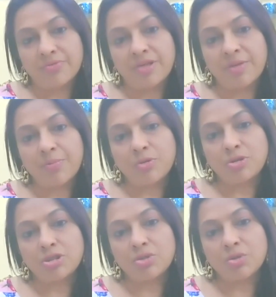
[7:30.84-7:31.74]
3, push
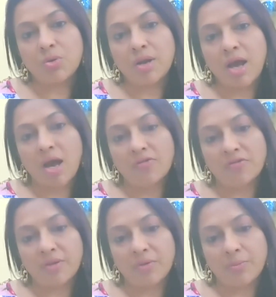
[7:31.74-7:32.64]
the door
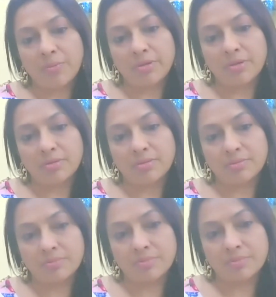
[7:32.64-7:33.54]
halfway open.
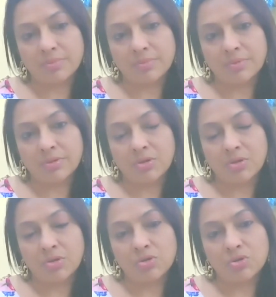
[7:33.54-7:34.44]

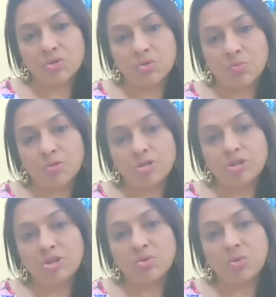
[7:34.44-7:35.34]
2, push
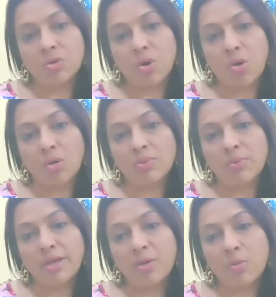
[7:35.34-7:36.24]
the door all the
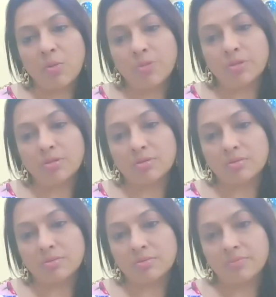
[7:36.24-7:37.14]
way open.
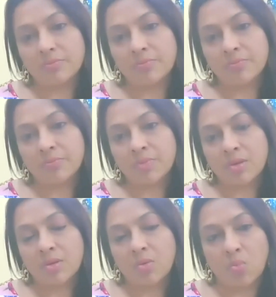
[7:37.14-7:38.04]

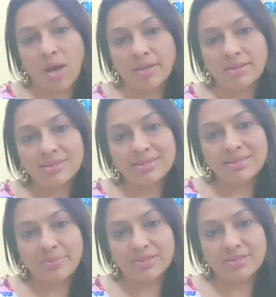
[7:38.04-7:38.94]
1,
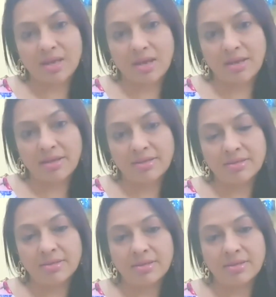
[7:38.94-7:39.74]
step inside.